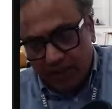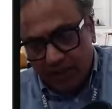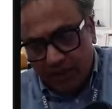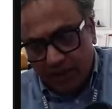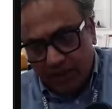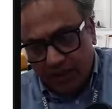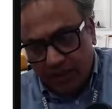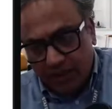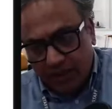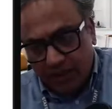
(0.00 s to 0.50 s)

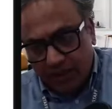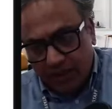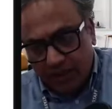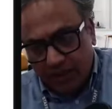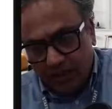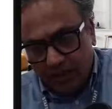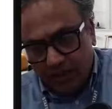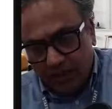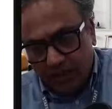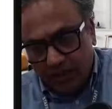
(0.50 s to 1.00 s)
Why?
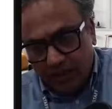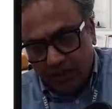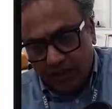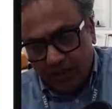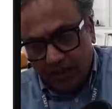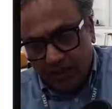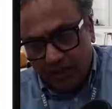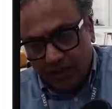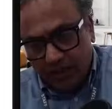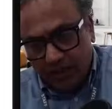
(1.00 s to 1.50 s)
Because if
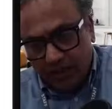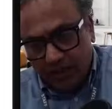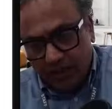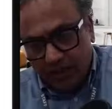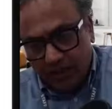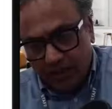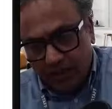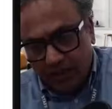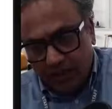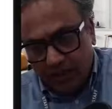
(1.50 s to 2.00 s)
you're sending
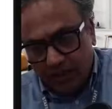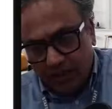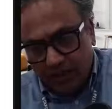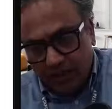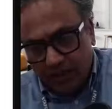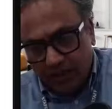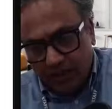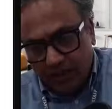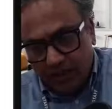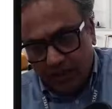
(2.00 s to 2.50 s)
30
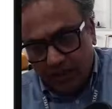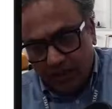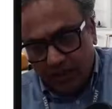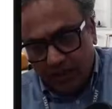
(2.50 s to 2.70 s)
emails a day